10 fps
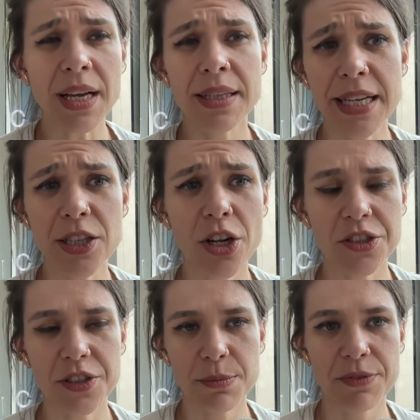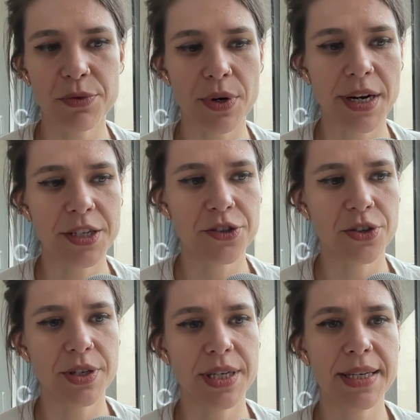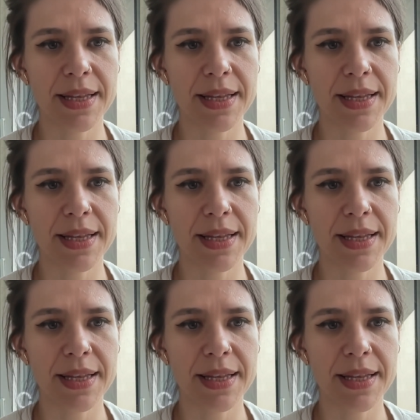They launched it before I joined,